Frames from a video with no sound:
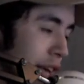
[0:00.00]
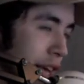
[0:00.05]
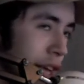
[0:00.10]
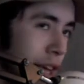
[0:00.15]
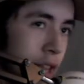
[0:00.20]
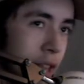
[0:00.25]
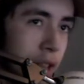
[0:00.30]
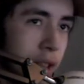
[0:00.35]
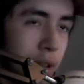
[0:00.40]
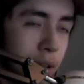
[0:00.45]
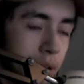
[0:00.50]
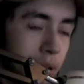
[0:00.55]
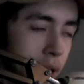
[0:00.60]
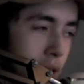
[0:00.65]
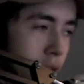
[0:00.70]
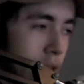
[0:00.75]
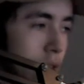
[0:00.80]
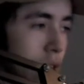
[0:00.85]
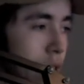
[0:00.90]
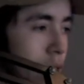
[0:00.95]
and
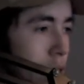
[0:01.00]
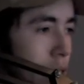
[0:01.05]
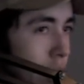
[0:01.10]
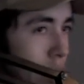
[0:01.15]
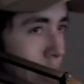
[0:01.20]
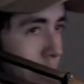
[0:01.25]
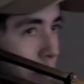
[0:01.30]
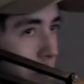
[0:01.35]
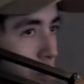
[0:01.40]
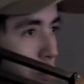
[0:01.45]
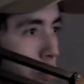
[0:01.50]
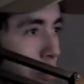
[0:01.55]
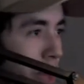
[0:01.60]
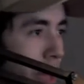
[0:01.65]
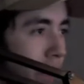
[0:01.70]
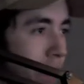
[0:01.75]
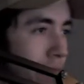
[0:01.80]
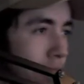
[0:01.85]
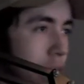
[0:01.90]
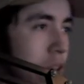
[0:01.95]
the
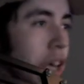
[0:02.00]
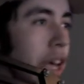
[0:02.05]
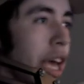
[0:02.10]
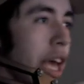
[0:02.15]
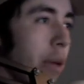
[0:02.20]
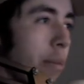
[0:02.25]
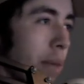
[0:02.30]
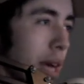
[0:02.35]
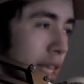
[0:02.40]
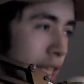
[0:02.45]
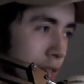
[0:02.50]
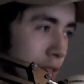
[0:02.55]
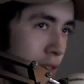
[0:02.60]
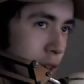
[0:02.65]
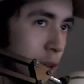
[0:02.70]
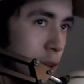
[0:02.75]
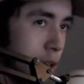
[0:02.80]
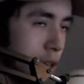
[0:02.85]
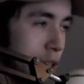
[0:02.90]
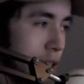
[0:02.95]
Bigfoot ate my
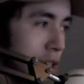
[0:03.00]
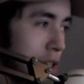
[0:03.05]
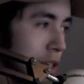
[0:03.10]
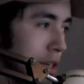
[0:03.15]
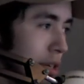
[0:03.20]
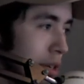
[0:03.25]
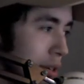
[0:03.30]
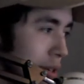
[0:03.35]
sandwich.